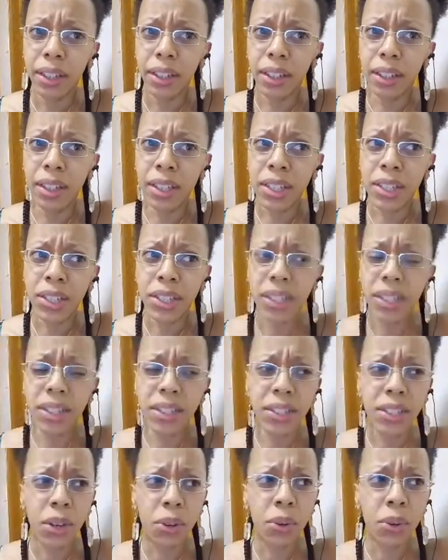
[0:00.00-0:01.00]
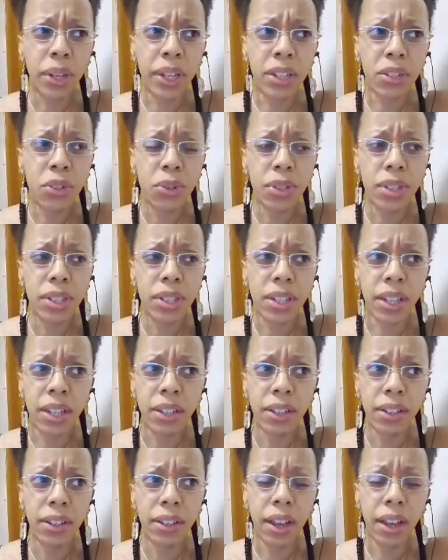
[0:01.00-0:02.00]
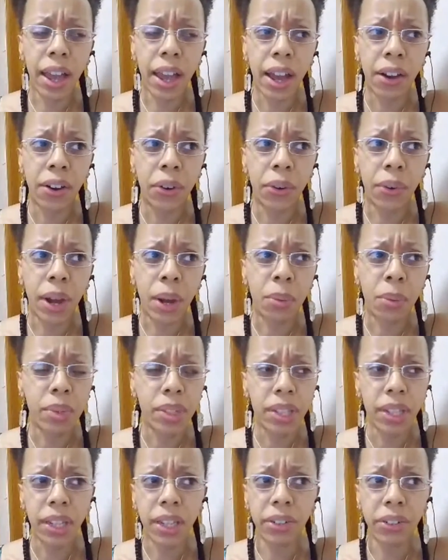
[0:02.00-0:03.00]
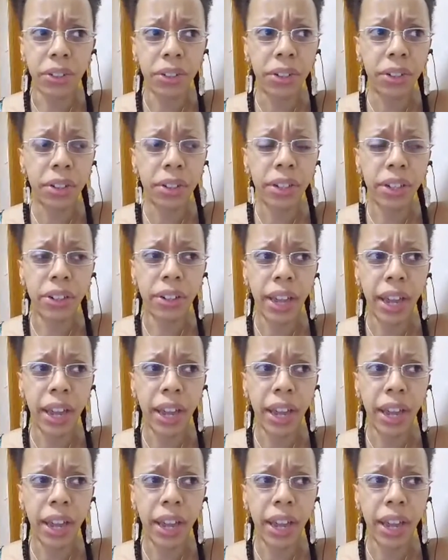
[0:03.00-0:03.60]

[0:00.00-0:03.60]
It's so interesting how I was saying earlier,